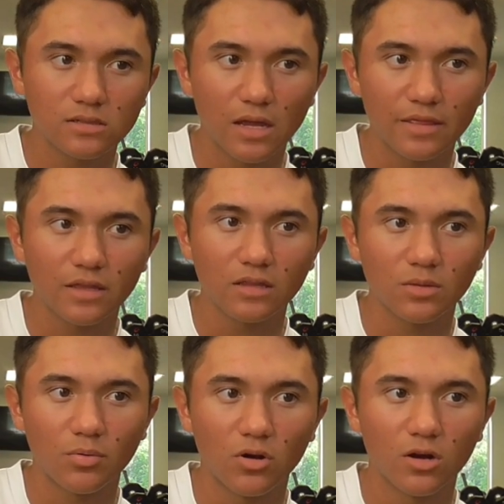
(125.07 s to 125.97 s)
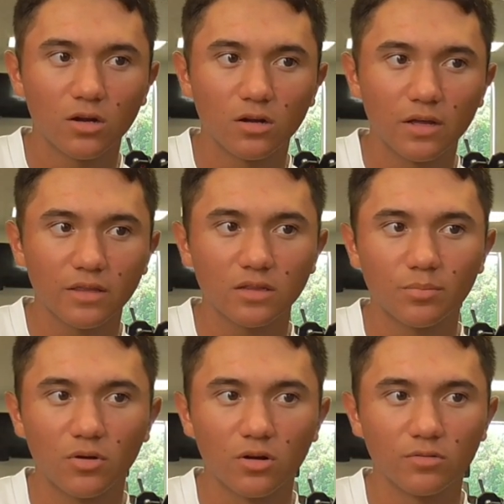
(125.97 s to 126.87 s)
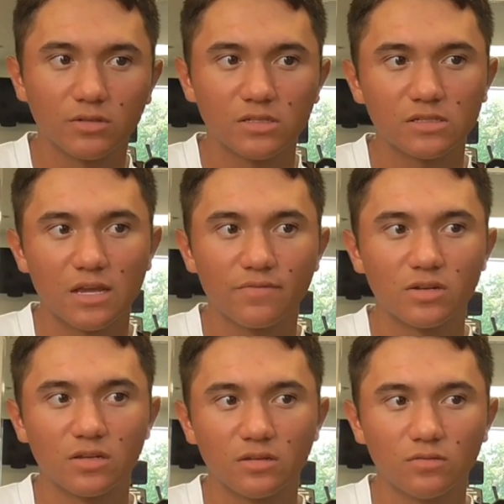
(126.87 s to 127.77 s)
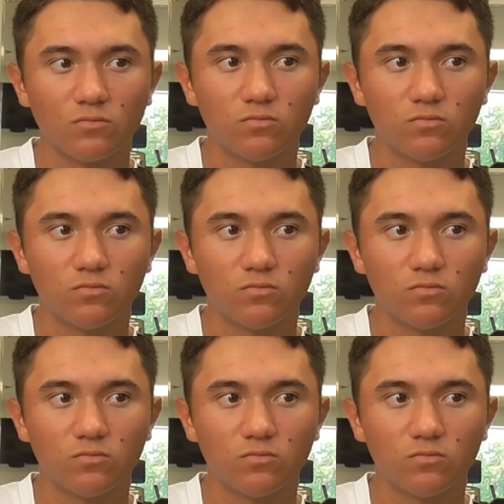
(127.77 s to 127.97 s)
I think the par was 71.